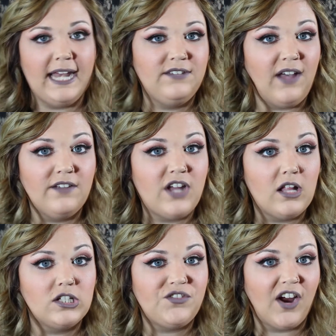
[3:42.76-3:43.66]

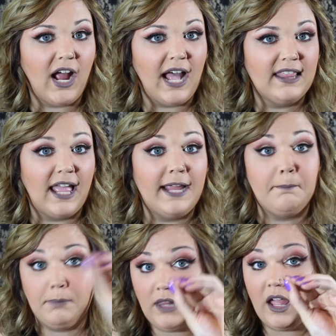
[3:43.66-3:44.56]
$85 for a
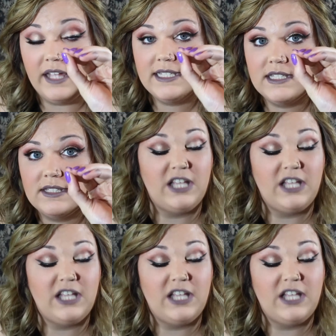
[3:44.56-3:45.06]
highlight plus.